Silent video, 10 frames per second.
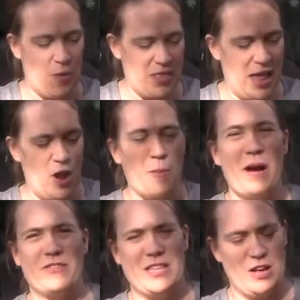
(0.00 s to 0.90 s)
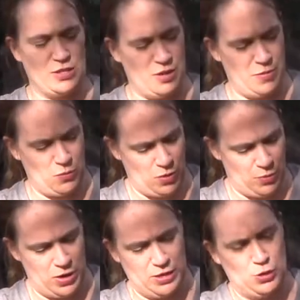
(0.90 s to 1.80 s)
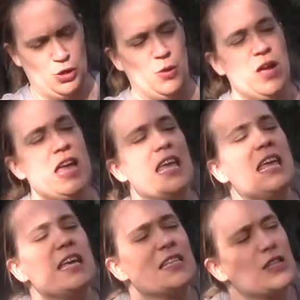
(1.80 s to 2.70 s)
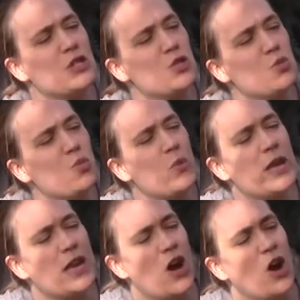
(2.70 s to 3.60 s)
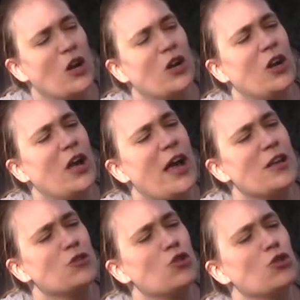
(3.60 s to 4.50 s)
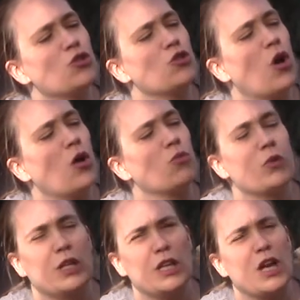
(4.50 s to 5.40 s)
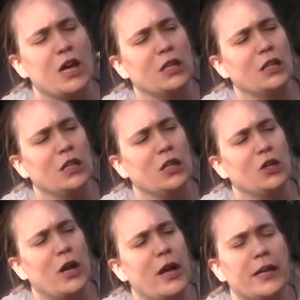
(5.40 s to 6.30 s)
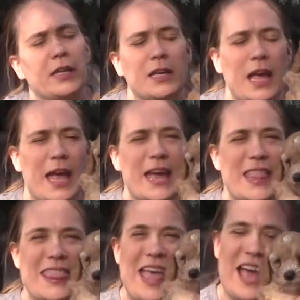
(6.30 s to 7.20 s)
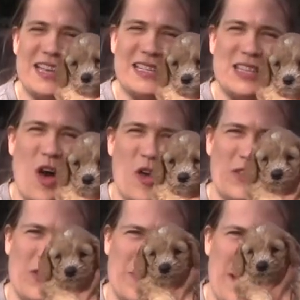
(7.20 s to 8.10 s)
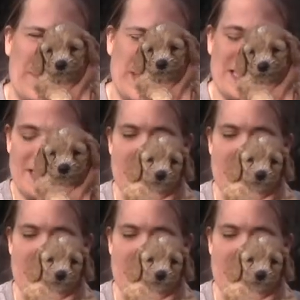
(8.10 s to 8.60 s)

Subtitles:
when that all puffs out, it's gonna be real pretty too. He is a sweetheart. Aster is a really cuddly little guy. And that is all of our puppies.